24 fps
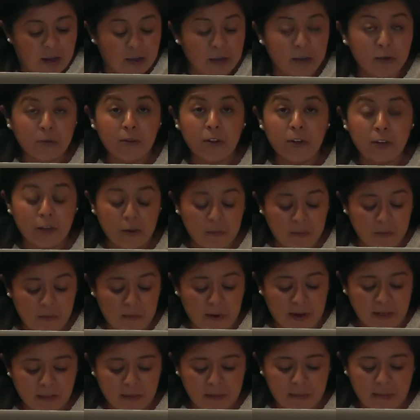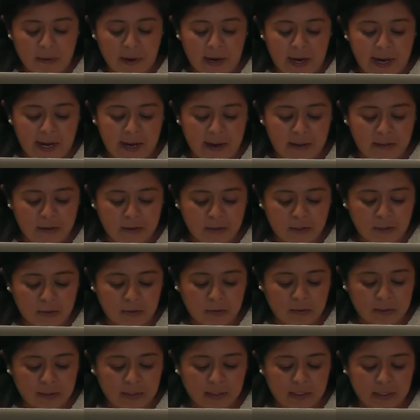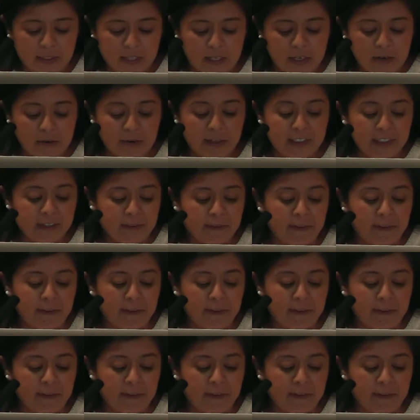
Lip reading: Through the Human Rights Report and other tools, the U.S.